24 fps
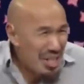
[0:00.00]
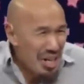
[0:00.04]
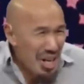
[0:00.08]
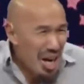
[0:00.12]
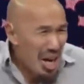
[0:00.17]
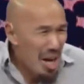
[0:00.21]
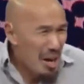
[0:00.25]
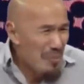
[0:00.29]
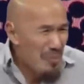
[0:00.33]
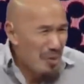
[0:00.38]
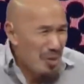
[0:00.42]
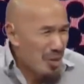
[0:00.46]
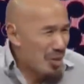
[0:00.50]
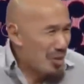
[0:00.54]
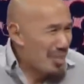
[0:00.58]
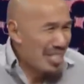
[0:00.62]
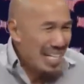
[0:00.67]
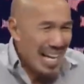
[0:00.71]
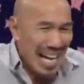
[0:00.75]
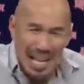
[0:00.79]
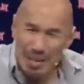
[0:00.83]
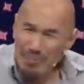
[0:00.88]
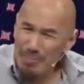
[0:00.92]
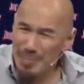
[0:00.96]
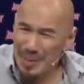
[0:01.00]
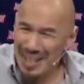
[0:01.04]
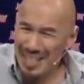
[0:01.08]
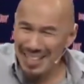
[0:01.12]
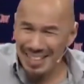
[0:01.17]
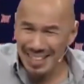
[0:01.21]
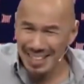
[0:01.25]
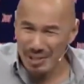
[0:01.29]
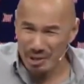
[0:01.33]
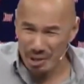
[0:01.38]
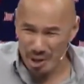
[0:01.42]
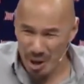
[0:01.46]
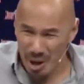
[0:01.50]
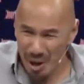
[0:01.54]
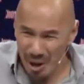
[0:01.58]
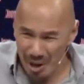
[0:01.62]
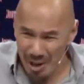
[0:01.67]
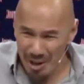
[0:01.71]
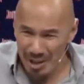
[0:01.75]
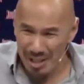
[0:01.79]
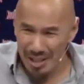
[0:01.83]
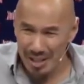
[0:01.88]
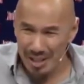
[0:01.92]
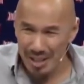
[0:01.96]
job should not be this
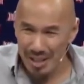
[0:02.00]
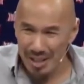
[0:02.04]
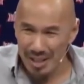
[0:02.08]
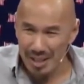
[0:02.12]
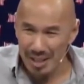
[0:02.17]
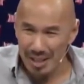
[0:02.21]
hard.